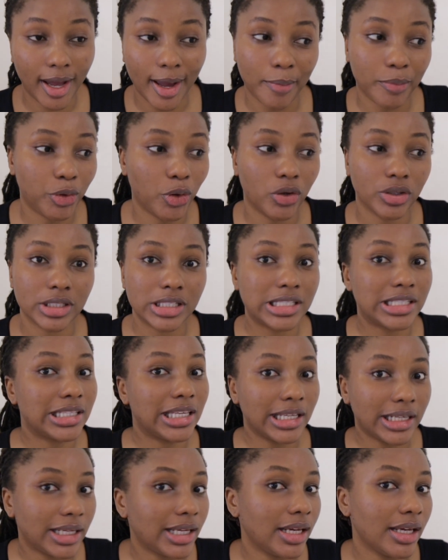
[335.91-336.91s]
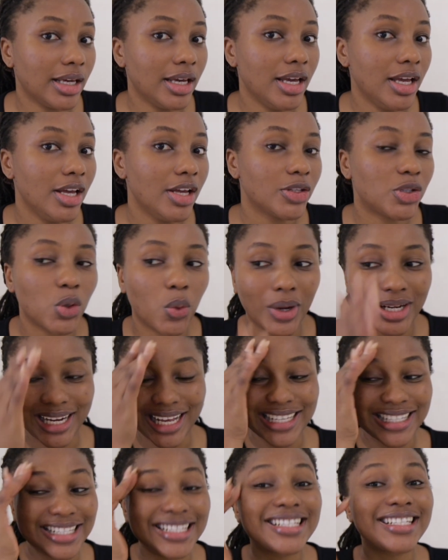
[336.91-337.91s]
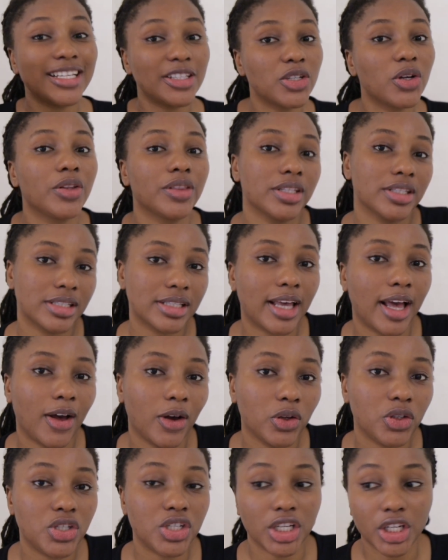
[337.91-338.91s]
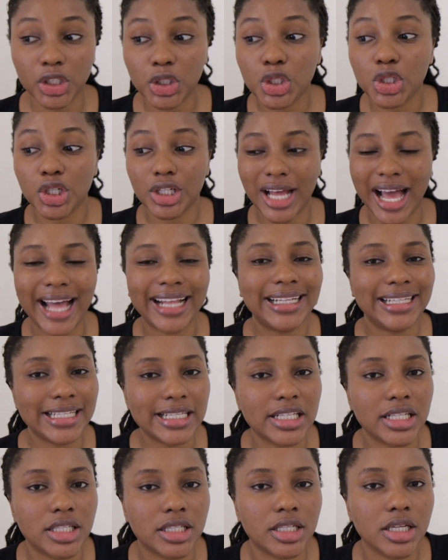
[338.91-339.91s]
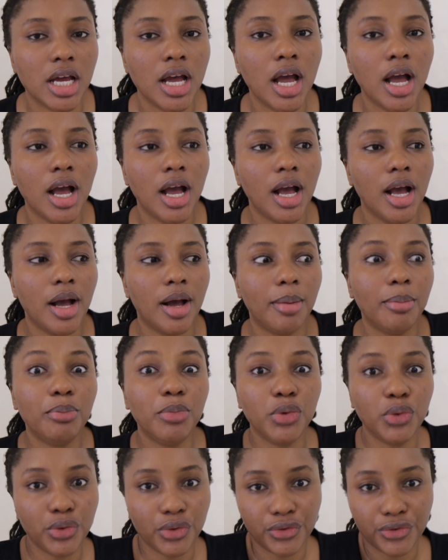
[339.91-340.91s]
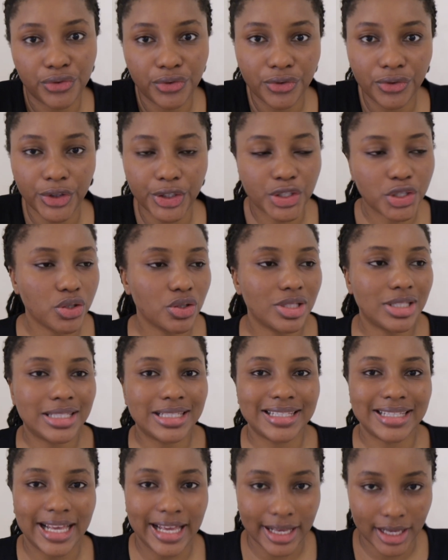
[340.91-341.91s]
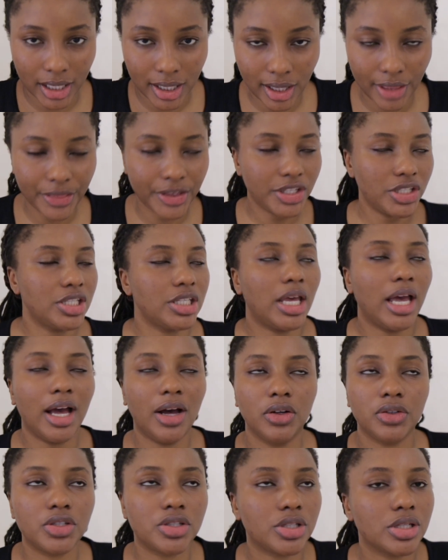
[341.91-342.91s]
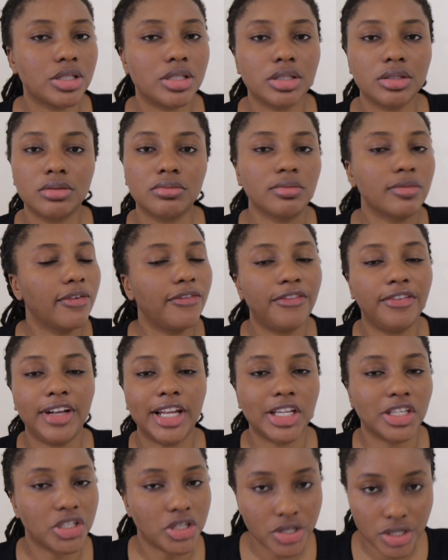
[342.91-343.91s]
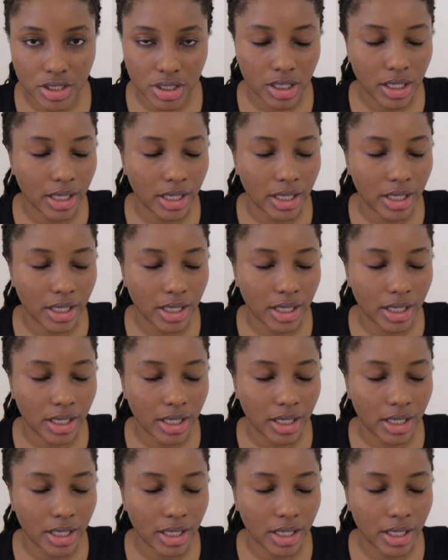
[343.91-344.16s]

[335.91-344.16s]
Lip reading: I'm not skinny. So when I sit on this couch, it should at least move. It should sink. This couch doesn't flinch.